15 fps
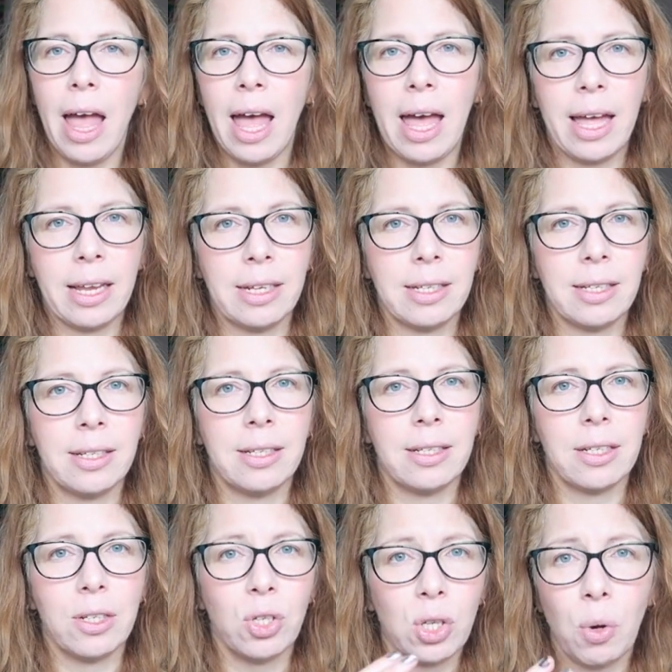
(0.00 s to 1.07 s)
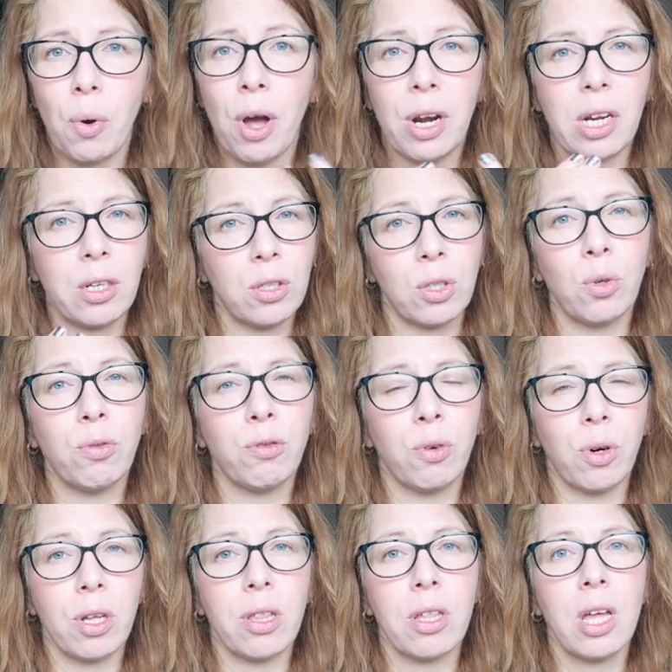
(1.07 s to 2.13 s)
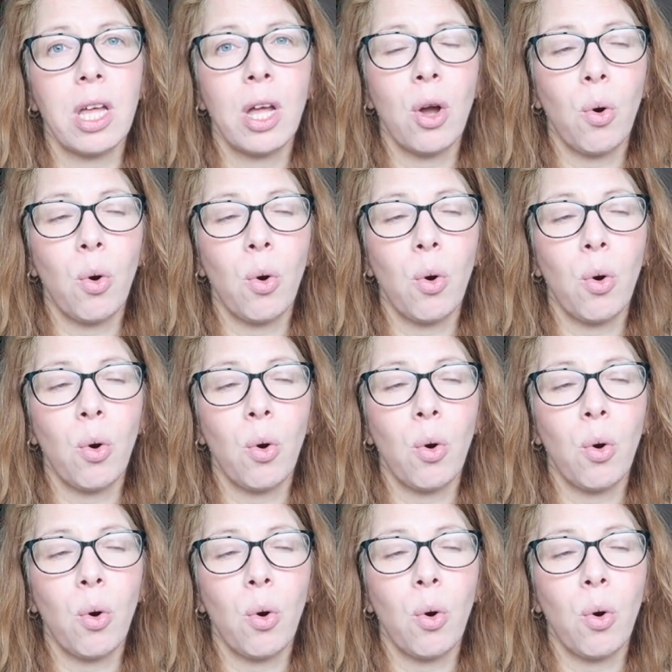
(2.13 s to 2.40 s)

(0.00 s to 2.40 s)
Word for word: and so on and so forth,